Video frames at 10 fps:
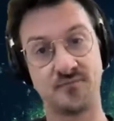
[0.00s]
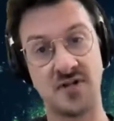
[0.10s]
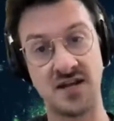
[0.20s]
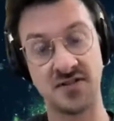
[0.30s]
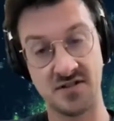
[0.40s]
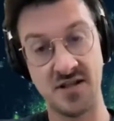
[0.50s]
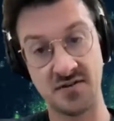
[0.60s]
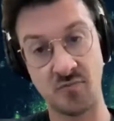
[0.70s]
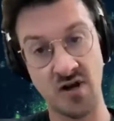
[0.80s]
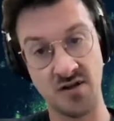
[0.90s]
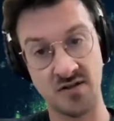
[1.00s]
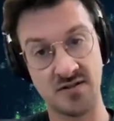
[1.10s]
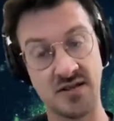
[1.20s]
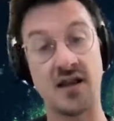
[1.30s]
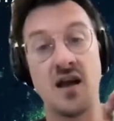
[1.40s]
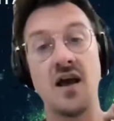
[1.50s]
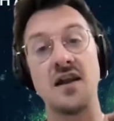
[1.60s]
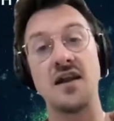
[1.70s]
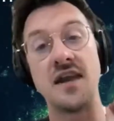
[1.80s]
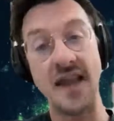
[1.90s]
as a project. Like
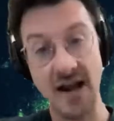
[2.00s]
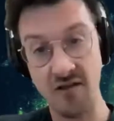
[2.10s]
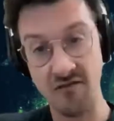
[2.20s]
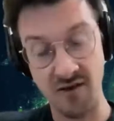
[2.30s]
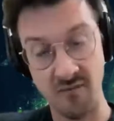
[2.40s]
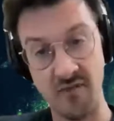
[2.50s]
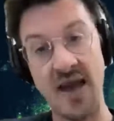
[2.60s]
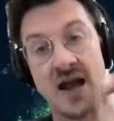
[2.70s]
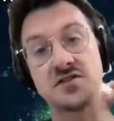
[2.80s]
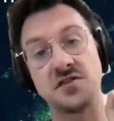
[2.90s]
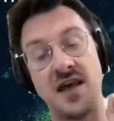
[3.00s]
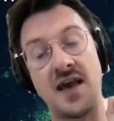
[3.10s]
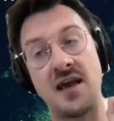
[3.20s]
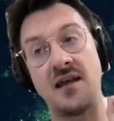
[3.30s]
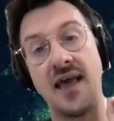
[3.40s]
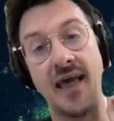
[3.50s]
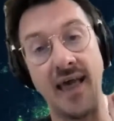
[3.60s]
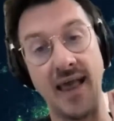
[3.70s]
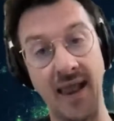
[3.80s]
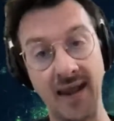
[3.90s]
none of them actually had
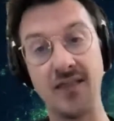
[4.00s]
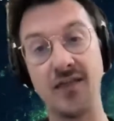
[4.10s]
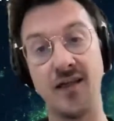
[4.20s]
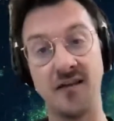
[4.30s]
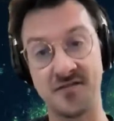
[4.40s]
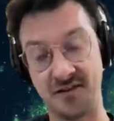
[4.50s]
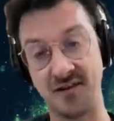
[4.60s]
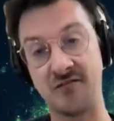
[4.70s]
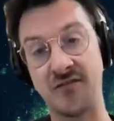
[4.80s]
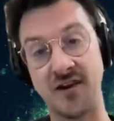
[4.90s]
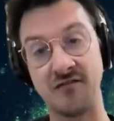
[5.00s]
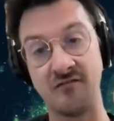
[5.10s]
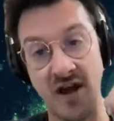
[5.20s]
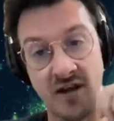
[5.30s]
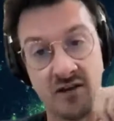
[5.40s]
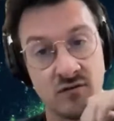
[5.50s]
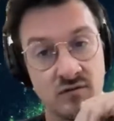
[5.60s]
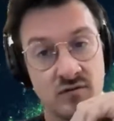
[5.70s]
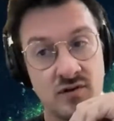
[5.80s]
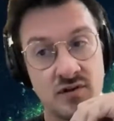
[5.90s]
anything of significant
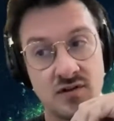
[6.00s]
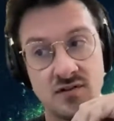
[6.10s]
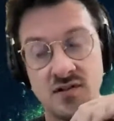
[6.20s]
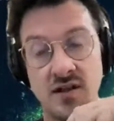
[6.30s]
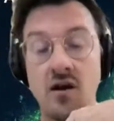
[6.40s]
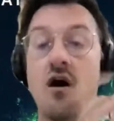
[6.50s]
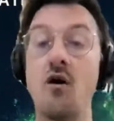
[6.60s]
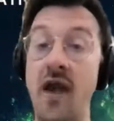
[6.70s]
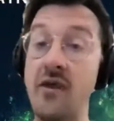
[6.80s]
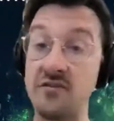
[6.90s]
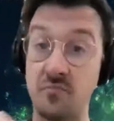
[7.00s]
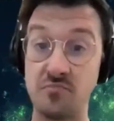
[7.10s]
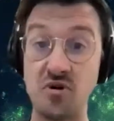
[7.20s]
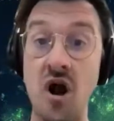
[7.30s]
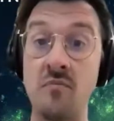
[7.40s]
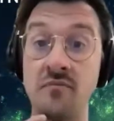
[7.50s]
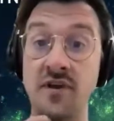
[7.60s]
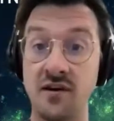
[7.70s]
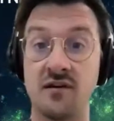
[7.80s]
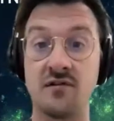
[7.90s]
value to like, oh, hey, there's a problem
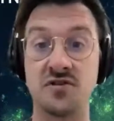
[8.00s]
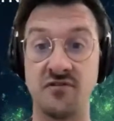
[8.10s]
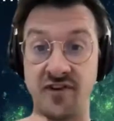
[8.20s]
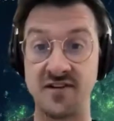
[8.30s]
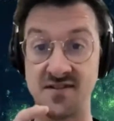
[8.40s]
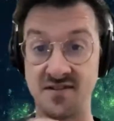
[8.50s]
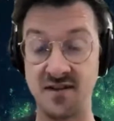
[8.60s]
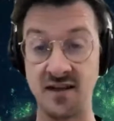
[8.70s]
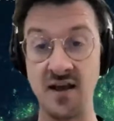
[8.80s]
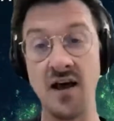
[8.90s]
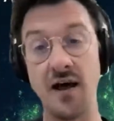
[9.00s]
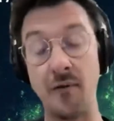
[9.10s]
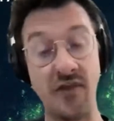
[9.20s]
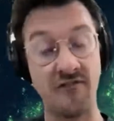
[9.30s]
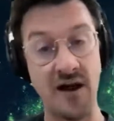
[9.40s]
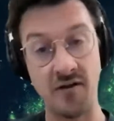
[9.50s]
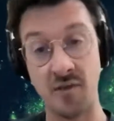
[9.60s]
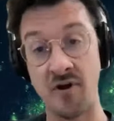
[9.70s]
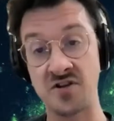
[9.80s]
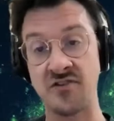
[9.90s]
here, you should fix this thing. I mean, they found like a
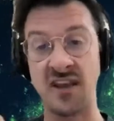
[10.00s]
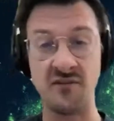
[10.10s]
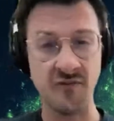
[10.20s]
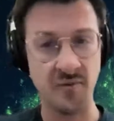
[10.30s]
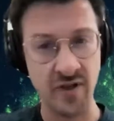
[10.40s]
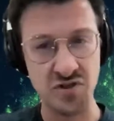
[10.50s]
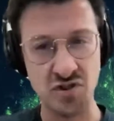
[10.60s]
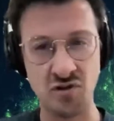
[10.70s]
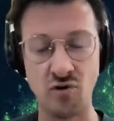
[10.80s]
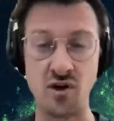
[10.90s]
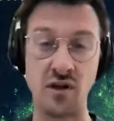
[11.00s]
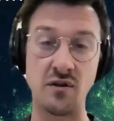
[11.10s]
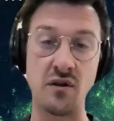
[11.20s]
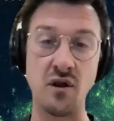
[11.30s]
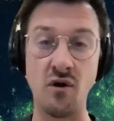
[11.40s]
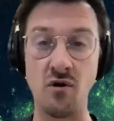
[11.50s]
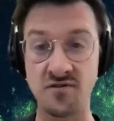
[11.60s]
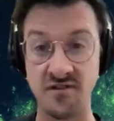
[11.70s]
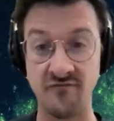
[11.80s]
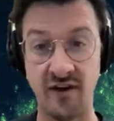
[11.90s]
bunch of like informational or like low
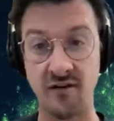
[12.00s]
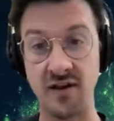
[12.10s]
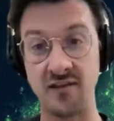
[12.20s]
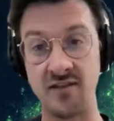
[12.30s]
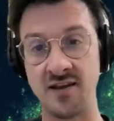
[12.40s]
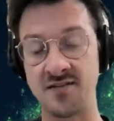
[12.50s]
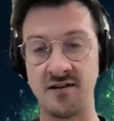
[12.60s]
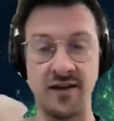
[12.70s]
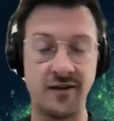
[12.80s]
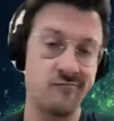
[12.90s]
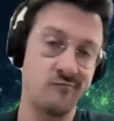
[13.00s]
severity things that like,